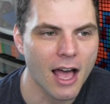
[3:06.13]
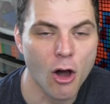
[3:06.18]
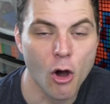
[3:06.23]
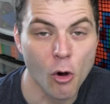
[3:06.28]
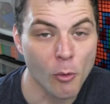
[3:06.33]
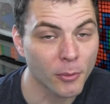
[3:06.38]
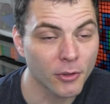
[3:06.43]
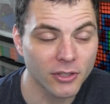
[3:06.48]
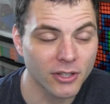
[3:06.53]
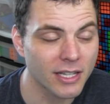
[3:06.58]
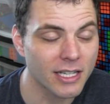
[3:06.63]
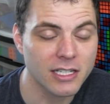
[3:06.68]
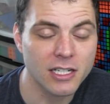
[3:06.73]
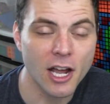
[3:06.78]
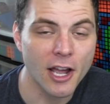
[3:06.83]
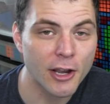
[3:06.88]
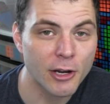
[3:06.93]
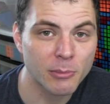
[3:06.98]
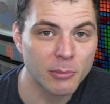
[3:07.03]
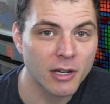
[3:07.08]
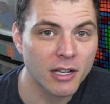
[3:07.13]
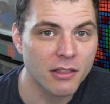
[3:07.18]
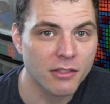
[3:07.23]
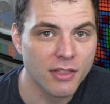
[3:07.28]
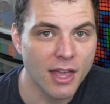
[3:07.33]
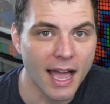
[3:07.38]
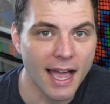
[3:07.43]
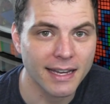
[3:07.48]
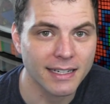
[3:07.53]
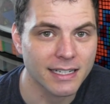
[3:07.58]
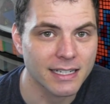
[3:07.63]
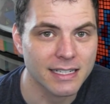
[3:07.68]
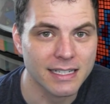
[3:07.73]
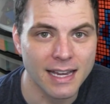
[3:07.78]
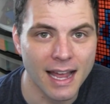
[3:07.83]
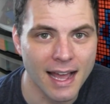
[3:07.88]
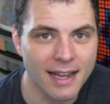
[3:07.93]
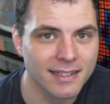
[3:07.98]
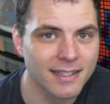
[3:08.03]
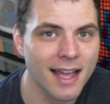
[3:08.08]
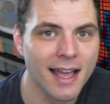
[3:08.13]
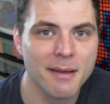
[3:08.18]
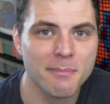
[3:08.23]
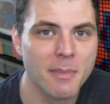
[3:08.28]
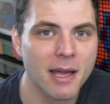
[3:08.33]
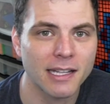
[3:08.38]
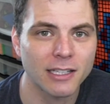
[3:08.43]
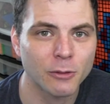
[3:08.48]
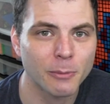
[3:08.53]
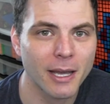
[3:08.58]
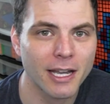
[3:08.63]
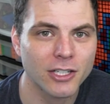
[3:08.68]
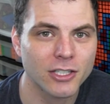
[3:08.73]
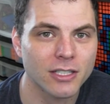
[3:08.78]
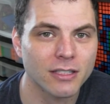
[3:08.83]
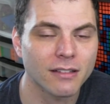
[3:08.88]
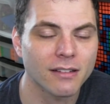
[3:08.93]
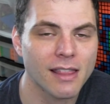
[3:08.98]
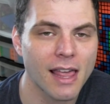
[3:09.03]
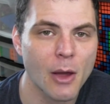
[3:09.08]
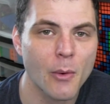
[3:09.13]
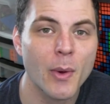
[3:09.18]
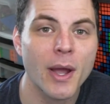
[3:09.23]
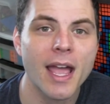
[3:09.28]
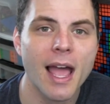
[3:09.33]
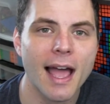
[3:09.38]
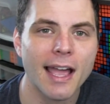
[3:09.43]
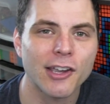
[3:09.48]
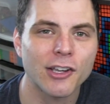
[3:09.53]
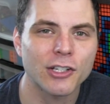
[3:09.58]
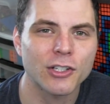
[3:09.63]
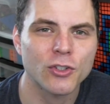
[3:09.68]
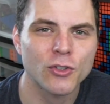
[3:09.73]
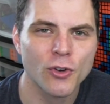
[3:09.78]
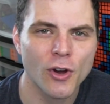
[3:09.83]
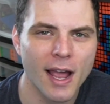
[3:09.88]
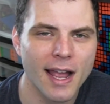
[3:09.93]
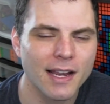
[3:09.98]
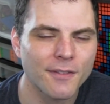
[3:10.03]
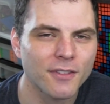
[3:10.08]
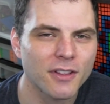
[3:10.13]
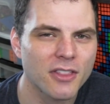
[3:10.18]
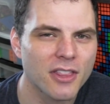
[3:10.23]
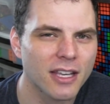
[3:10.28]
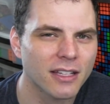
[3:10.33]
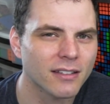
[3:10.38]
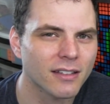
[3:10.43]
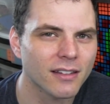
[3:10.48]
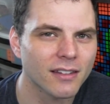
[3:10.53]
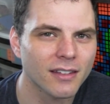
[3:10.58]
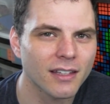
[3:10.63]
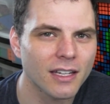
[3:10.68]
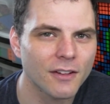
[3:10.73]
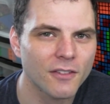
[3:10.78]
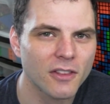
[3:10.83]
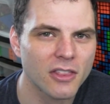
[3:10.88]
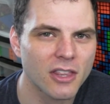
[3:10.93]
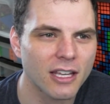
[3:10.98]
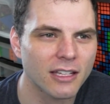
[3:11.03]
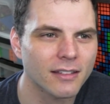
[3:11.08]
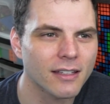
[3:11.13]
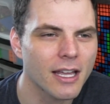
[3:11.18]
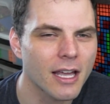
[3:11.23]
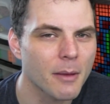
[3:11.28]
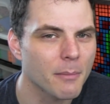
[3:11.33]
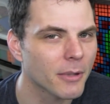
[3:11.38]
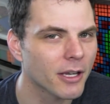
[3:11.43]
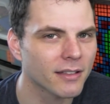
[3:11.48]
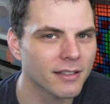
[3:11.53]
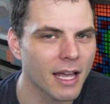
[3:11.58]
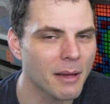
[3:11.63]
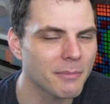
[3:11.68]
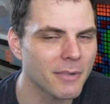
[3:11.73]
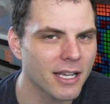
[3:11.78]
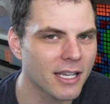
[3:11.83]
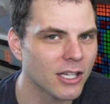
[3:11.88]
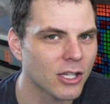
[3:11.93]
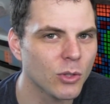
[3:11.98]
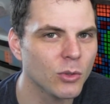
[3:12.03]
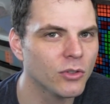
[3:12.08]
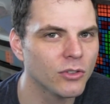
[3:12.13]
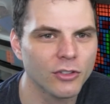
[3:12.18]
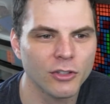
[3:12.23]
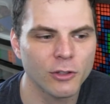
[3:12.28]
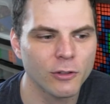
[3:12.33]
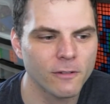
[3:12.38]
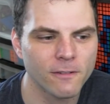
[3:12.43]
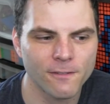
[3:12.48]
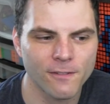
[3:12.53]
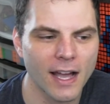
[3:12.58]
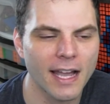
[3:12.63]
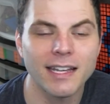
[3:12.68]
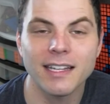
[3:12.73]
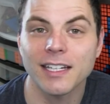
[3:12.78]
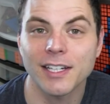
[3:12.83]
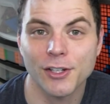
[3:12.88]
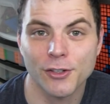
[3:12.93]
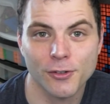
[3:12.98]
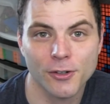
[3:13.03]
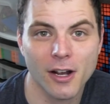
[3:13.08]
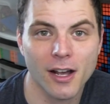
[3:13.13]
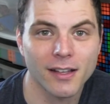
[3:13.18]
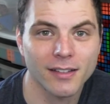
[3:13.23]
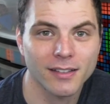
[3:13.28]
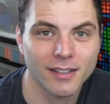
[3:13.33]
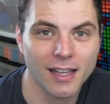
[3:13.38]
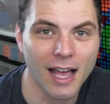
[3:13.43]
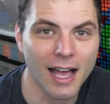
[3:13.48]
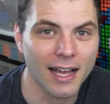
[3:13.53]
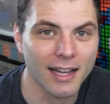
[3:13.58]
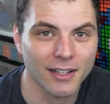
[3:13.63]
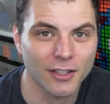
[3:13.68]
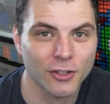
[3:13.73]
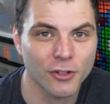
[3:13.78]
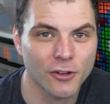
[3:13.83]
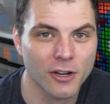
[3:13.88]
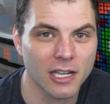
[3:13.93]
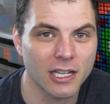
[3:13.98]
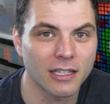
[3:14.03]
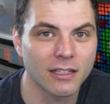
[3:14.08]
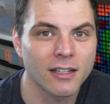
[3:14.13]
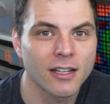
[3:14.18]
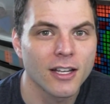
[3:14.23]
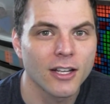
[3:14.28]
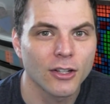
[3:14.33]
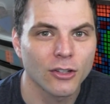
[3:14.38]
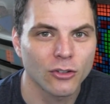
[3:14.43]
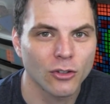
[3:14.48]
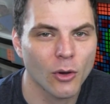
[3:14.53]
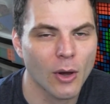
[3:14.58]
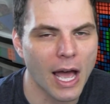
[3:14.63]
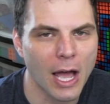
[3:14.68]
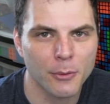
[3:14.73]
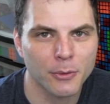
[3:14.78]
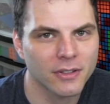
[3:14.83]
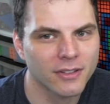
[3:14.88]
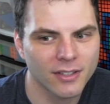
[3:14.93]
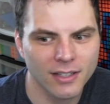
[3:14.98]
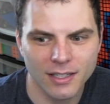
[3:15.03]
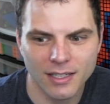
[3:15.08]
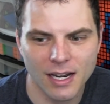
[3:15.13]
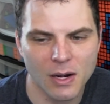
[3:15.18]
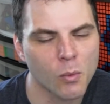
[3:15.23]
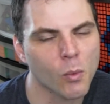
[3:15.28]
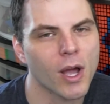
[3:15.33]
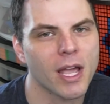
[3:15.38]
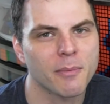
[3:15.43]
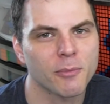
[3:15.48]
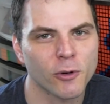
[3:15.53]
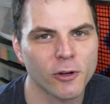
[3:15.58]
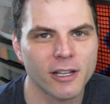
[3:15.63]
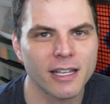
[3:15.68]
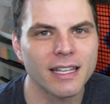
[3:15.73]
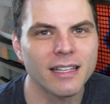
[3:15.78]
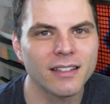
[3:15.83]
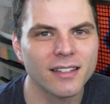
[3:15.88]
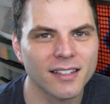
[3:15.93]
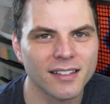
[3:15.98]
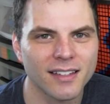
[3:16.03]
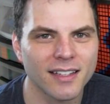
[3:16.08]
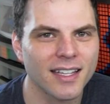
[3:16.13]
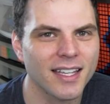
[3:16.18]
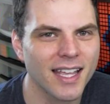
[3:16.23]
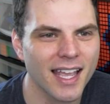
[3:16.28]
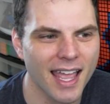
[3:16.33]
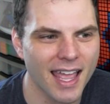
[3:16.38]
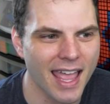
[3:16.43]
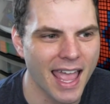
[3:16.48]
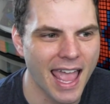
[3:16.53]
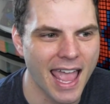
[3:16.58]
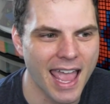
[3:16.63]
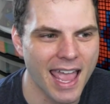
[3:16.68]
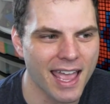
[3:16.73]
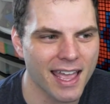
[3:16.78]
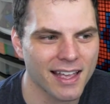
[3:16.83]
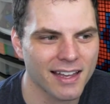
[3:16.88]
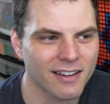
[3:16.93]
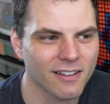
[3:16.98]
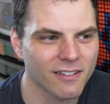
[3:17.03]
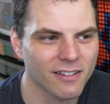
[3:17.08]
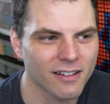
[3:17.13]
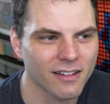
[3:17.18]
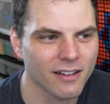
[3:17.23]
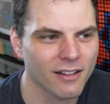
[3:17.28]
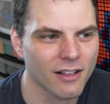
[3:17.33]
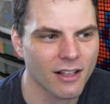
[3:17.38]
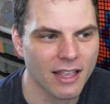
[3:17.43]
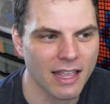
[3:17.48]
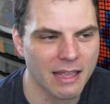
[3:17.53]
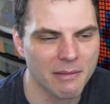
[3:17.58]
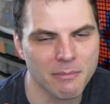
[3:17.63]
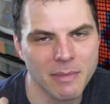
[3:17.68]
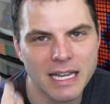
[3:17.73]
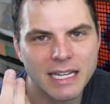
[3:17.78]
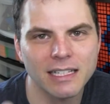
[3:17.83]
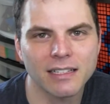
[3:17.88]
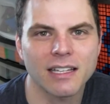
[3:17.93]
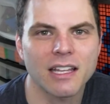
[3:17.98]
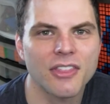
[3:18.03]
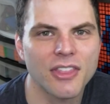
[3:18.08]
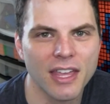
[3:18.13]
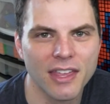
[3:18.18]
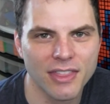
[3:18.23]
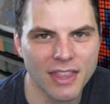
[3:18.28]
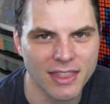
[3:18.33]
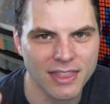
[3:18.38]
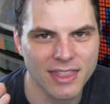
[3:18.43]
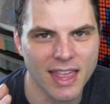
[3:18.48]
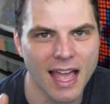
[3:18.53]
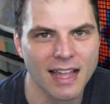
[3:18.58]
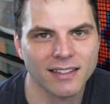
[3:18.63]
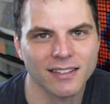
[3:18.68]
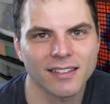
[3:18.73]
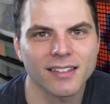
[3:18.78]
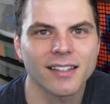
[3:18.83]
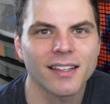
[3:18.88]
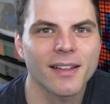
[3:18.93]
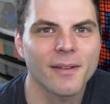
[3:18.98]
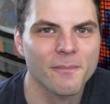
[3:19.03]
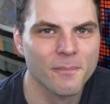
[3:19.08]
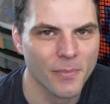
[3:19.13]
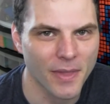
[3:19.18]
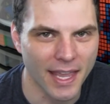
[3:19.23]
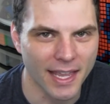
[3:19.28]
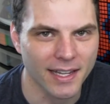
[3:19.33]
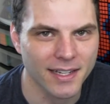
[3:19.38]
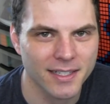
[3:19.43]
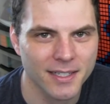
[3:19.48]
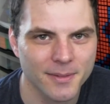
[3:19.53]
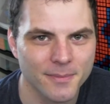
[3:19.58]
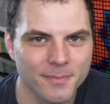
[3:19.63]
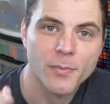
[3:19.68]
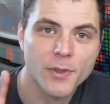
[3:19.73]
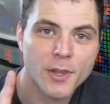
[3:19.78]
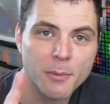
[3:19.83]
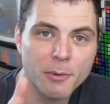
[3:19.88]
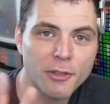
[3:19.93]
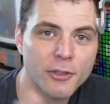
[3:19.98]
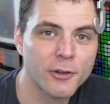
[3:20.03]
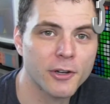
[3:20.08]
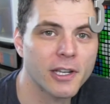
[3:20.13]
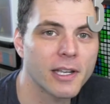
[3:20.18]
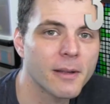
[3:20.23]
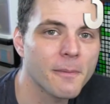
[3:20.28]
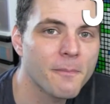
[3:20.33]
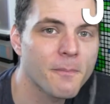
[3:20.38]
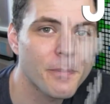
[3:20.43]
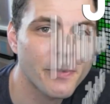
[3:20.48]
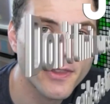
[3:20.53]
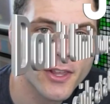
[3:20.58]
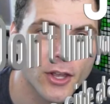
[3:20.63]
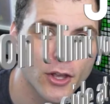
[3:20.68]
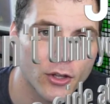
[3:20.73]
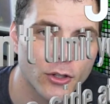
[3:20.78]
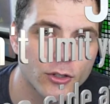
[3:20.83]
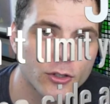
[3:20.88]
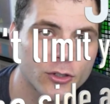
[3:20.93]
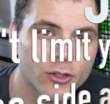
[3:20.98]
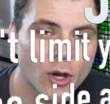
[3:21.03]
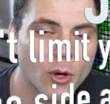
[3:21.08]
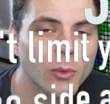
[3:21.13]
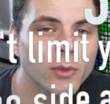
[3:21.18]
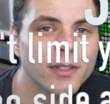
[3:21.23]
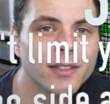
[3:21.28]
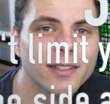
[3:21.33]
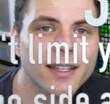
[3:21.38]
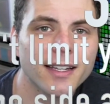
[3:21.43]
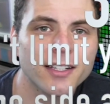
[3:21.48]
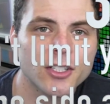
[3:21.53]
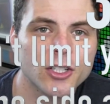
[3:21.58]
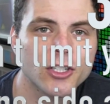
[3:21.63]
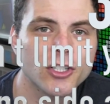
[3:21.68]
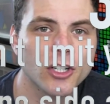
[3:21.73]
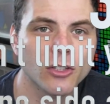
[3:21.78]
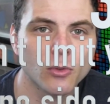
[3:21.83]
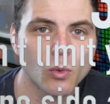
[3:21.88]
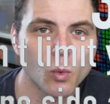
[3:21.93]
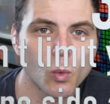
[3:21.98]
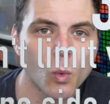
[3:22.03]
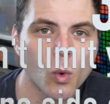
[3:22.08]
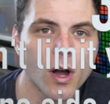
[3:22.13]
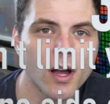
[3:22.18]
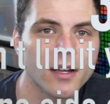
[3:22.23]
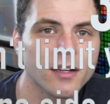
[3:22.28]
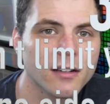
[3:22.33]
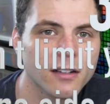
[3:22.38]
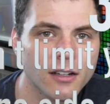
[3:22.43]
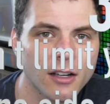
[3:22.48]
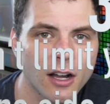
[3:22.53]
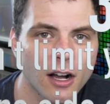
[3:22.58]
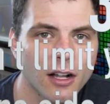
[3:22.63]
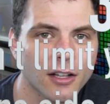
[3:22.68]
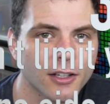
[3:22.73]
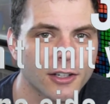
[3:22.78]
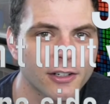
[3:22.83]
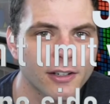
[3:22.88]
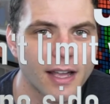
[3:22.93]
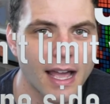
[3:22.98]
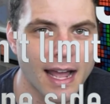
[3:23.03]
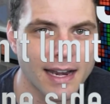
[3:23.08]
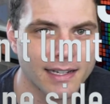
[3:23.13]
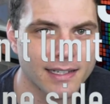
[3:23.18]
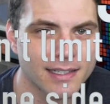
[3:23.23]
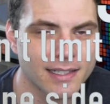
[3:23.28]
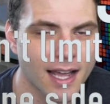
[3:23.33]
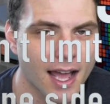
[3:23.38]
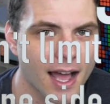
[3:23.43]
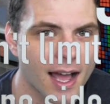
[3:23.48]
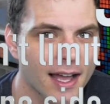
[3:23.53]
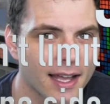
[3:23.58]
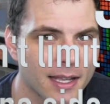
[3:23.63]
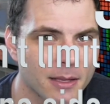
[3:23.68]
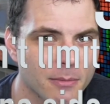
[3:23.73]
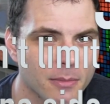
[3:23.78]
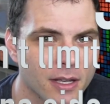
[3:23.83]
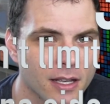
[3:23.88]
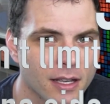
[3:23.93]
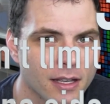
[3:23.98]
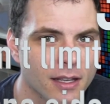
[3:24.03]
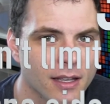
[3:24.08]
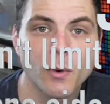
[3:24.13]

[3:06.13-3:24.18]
Almost the entire month, I did not time my inspections. That way I could try different things and see different things because I'm not used to finding a cross on green. So I would see it on white more easily and immediately think that that's it. Number 3, don't stick to just one color at a time.